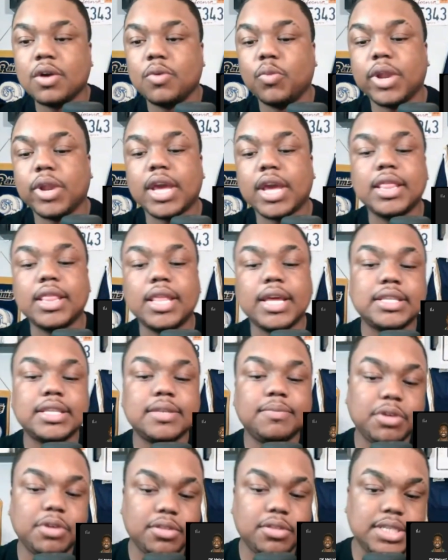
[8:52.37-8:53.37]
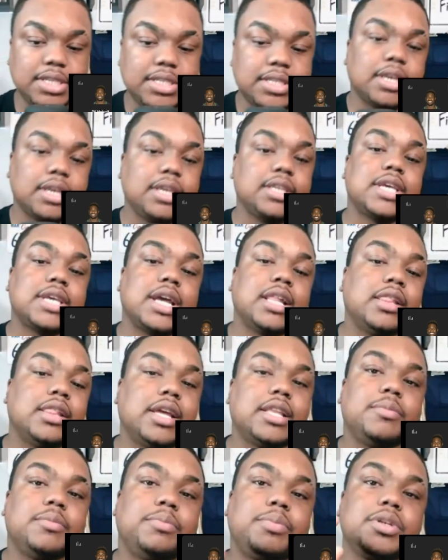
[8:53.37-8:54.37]
when I like to build these tickets, I
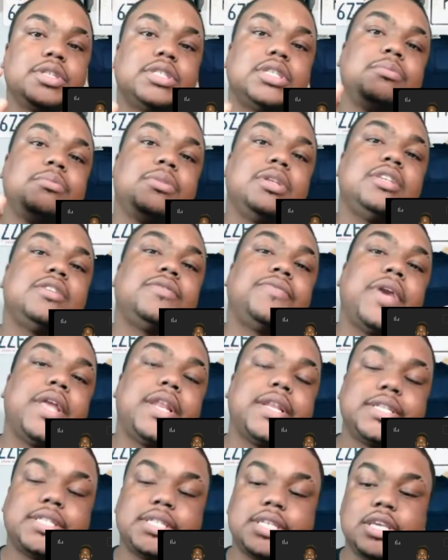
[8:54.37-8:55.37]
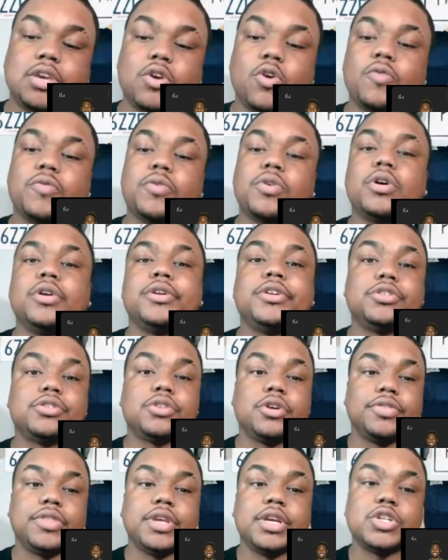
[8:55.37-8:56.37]
like to put some of these fantasy
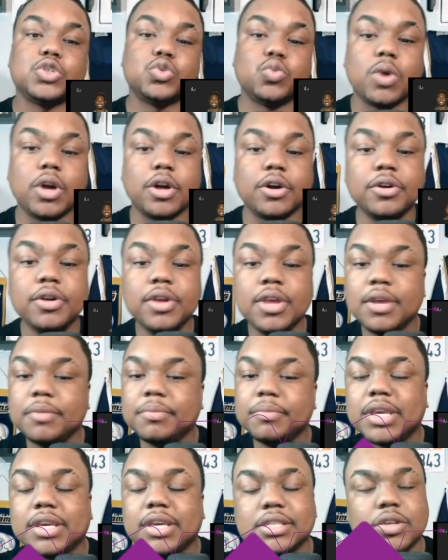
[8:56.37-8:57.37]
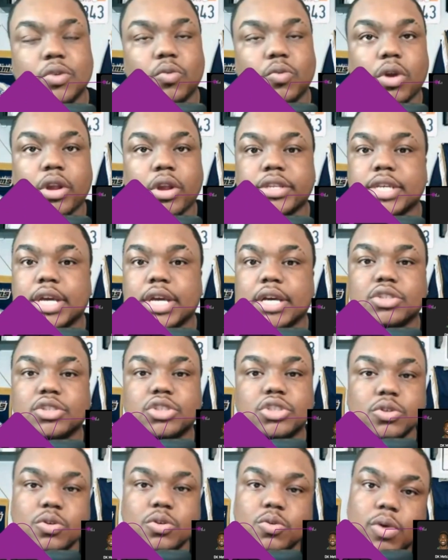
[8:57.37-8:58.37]
over-unders on there as well, because it works out
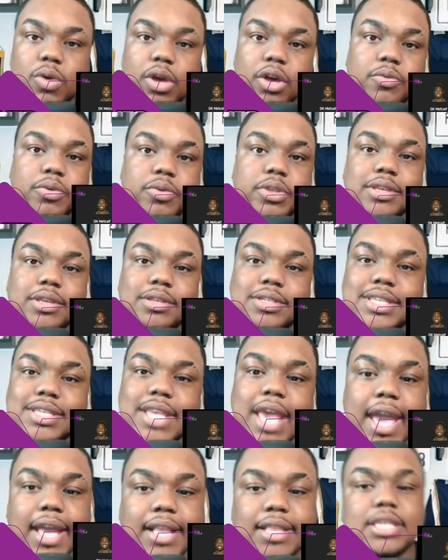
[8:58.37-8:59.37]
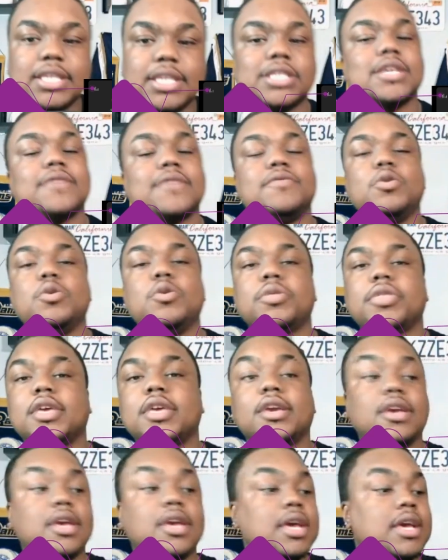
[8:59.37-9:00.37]
so well when you stack these. If you
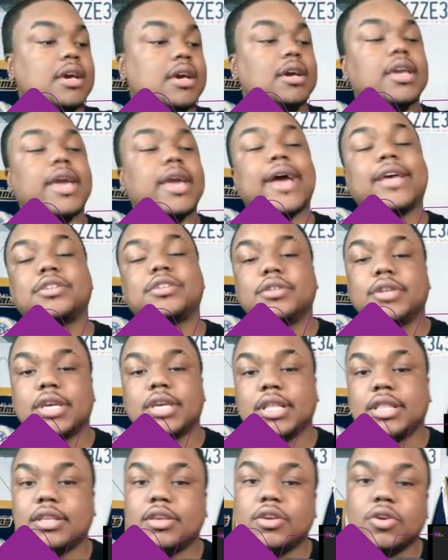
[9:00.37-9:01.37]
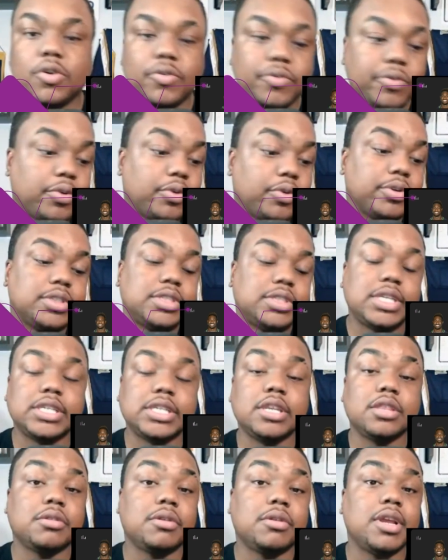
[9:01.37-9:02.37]
think a guy's going to hit the over on
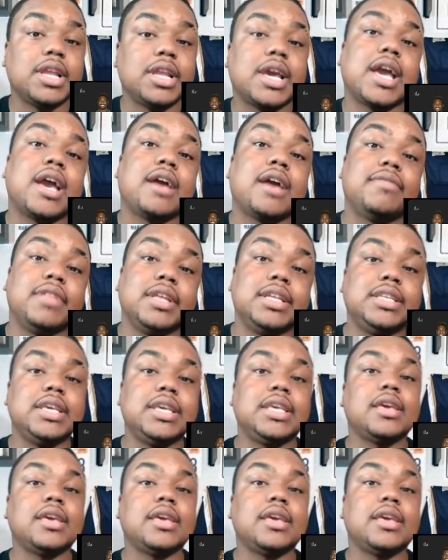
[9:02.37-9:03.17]
63.5 like